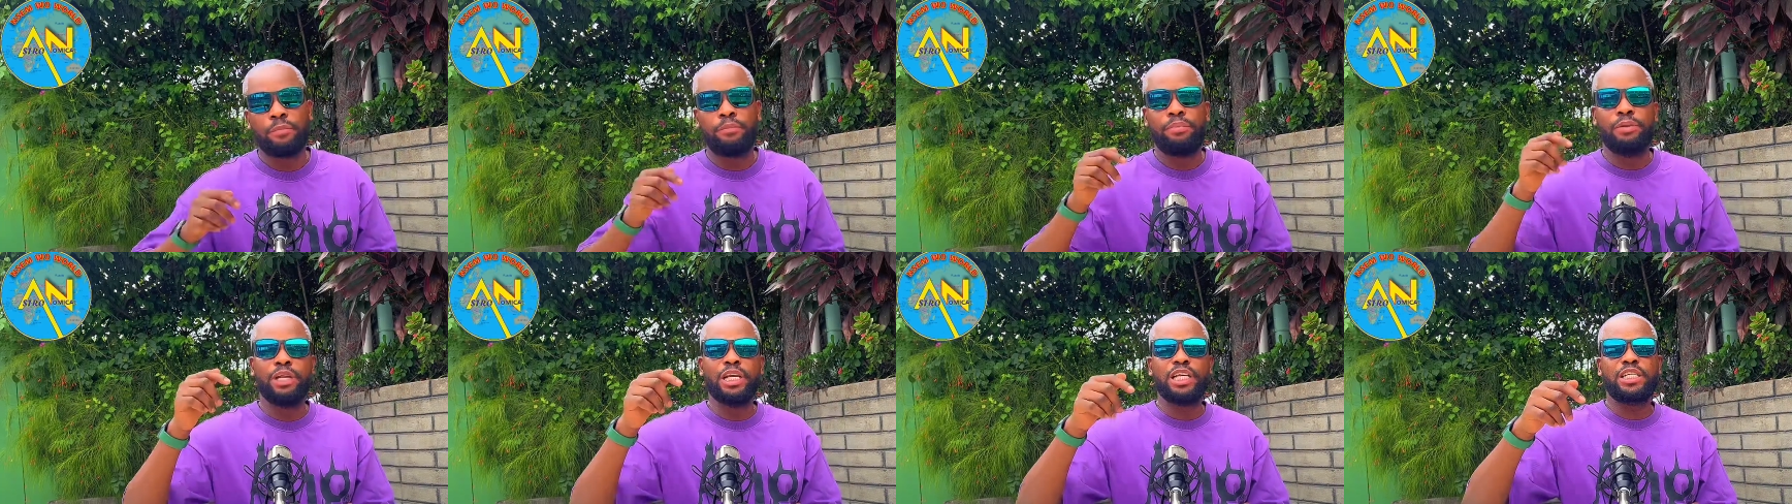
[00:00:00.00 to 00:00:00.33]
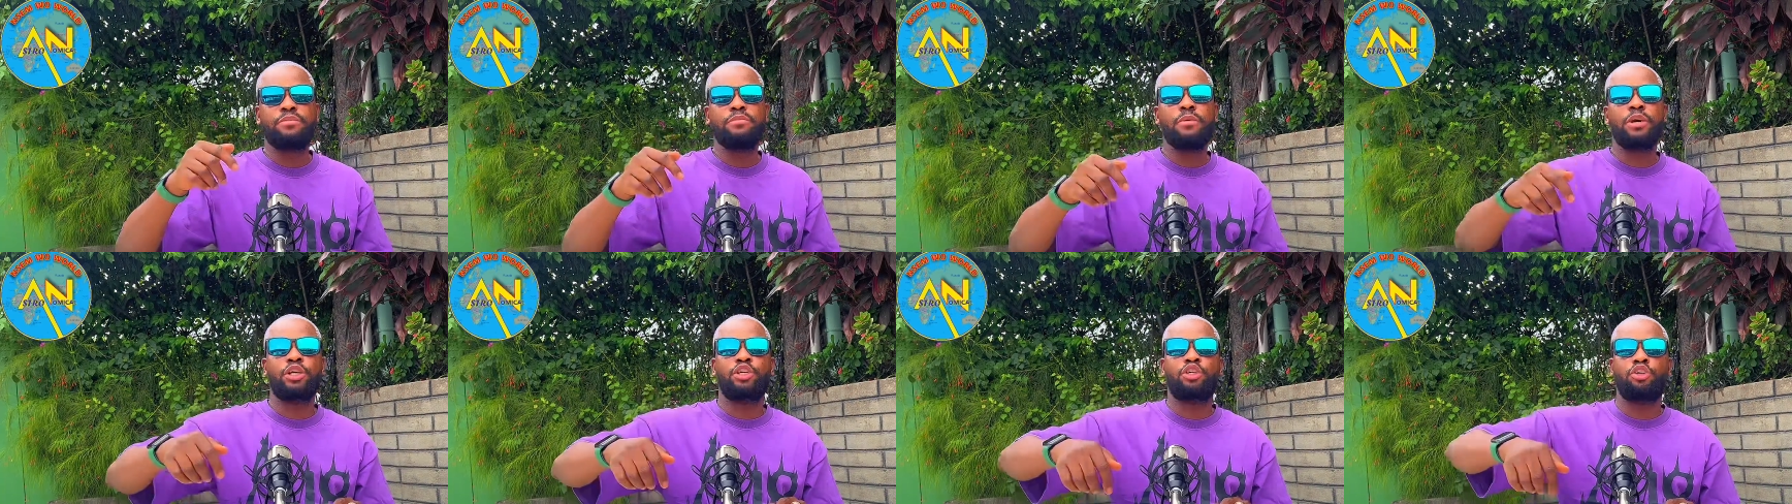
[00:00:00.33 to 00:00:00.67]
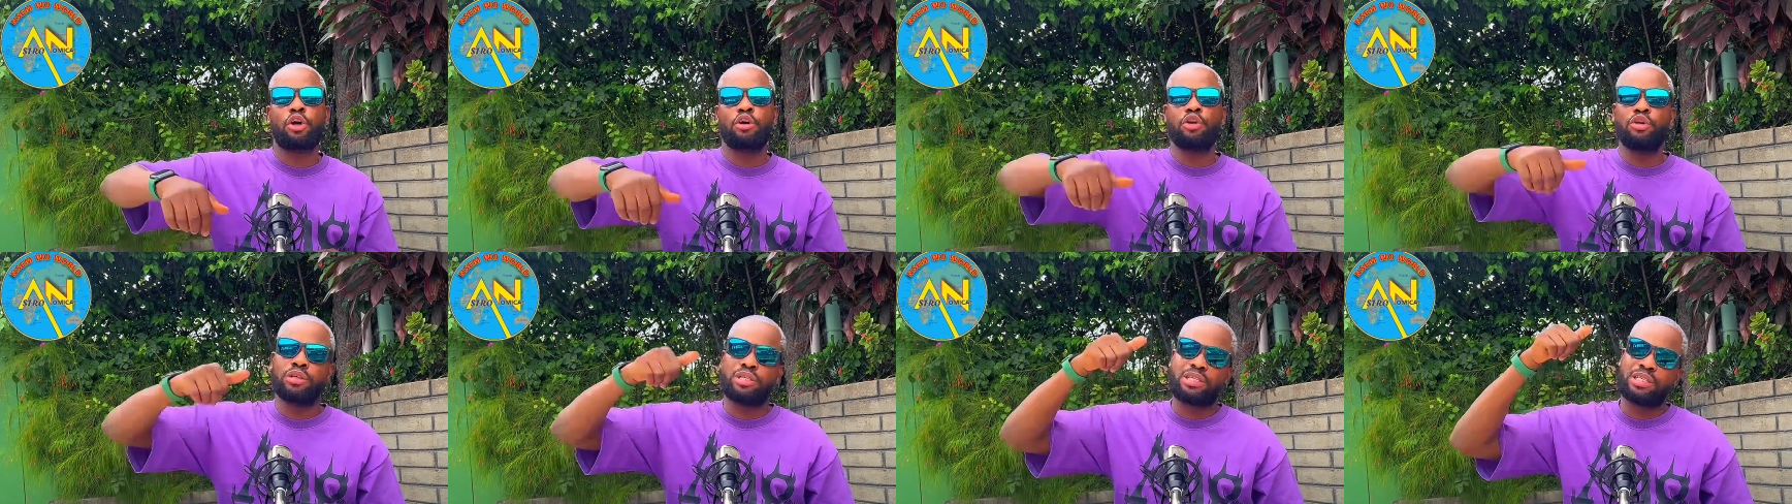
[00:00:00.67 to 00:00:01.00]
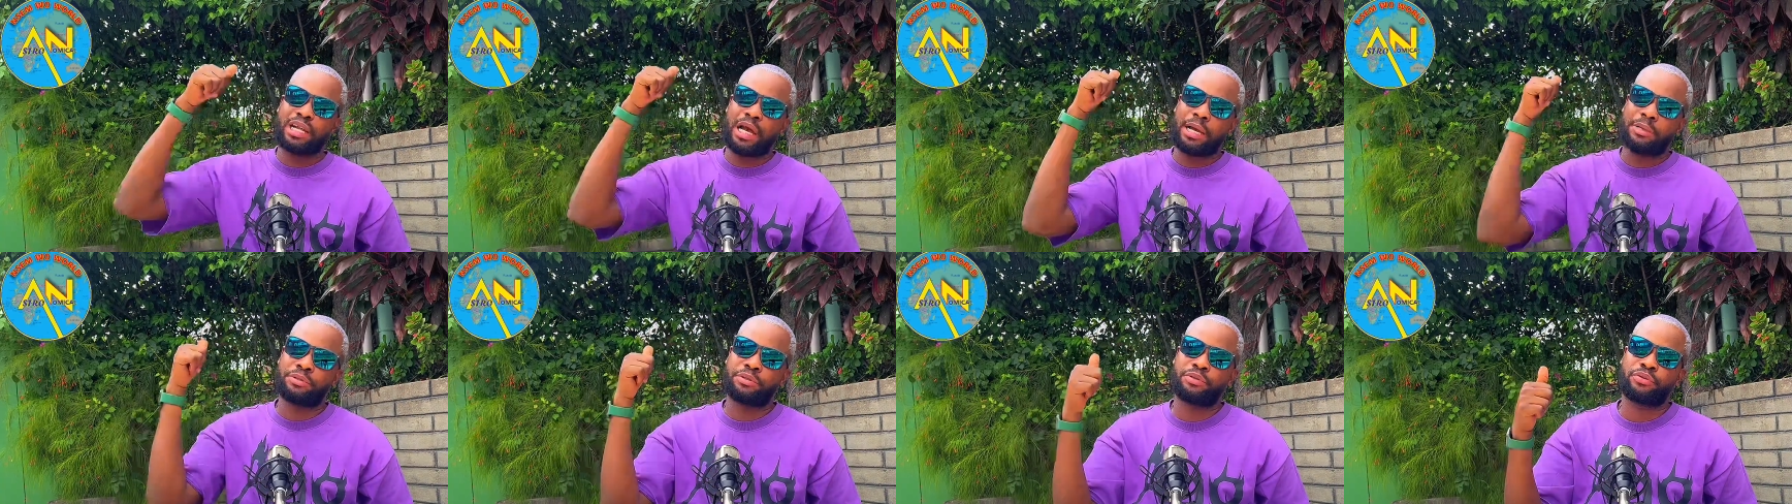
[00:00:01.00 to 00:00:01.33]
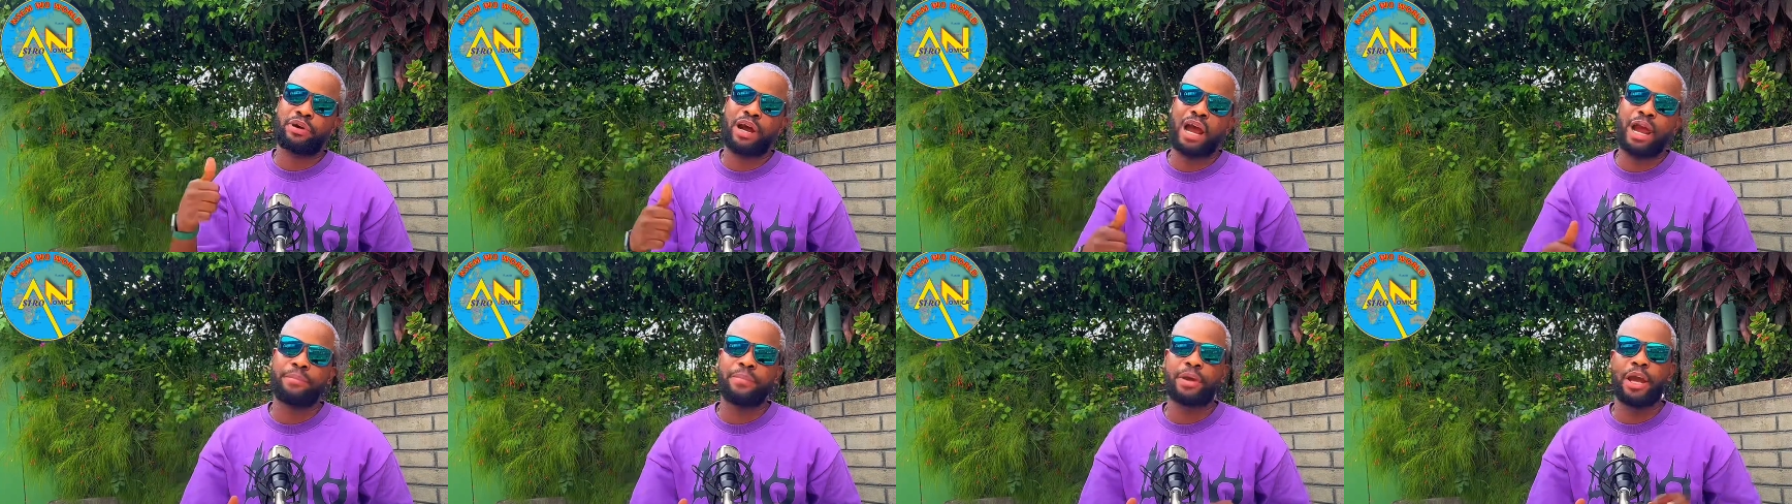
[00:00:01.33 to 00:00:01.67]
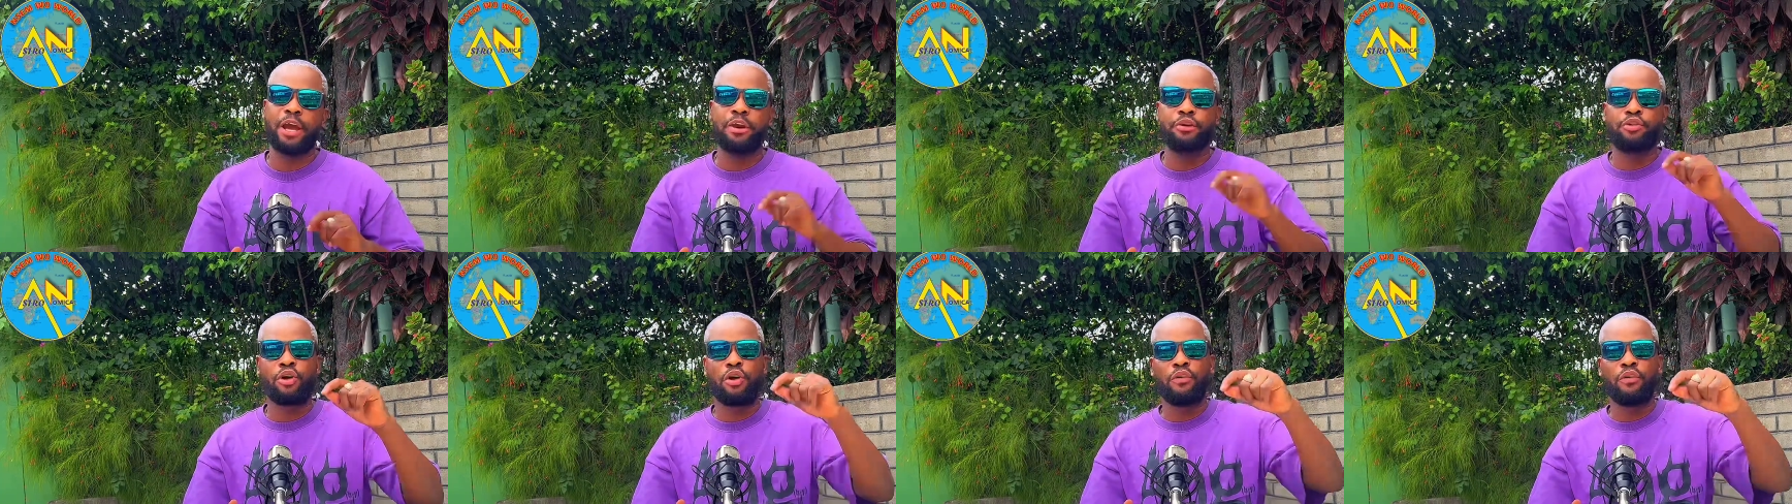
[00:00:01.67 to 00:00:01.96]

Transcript: please make sure you subscribe and